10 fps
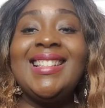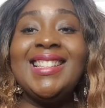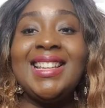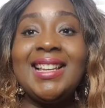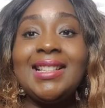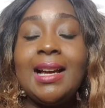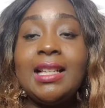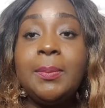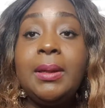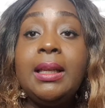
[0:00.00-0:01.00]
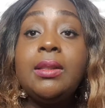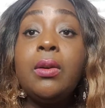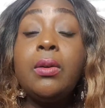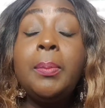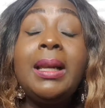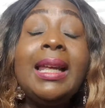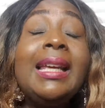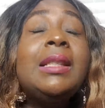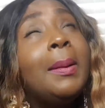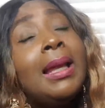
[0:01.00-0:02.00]
So yes, guys, please, oh,
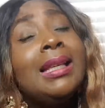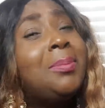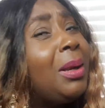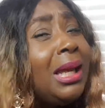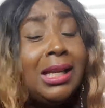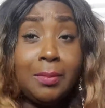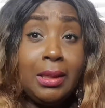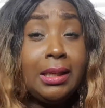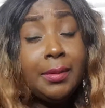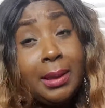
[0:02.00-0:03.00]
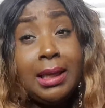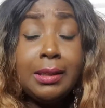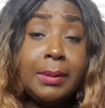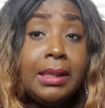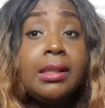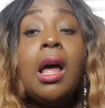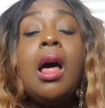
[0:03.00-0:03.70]
please, please, please, please, please, please,